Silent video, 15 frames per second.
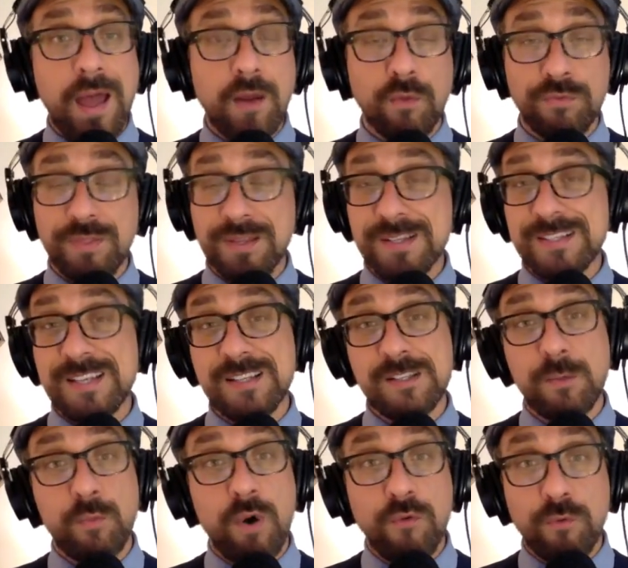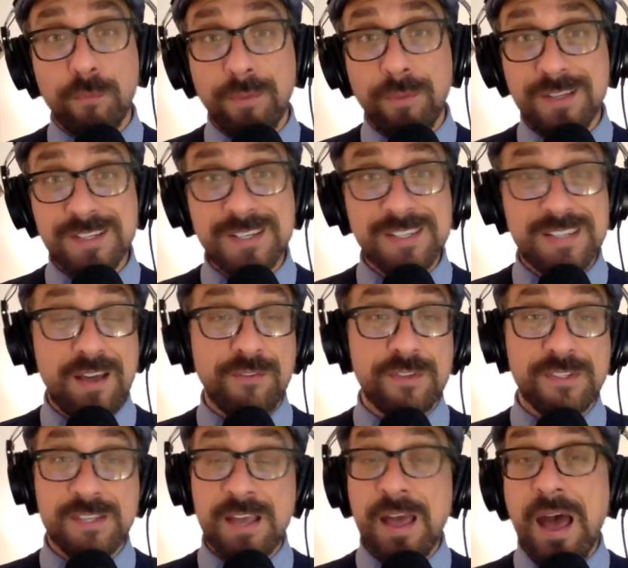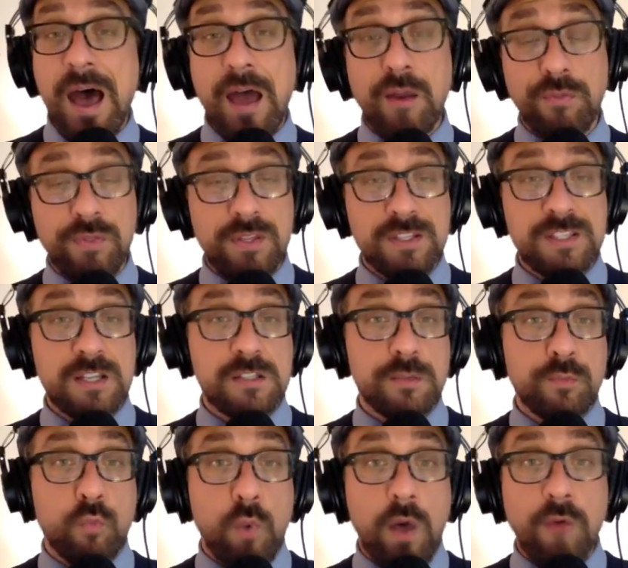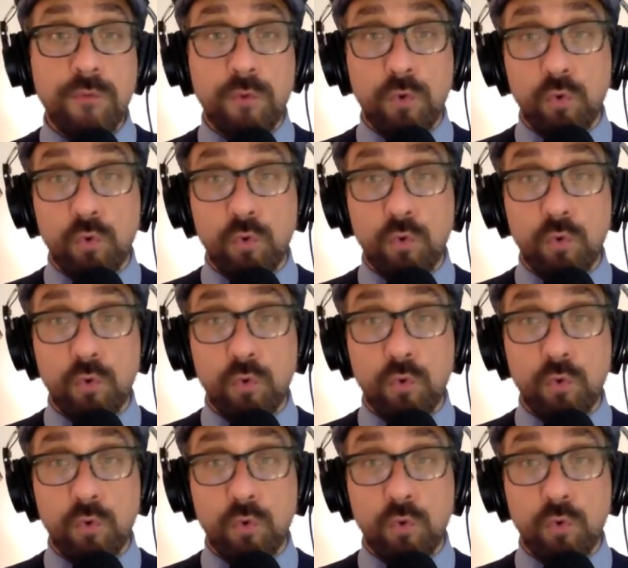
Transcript: I don't think it sets up well for Blazing Sevens. I don't think it sets up well for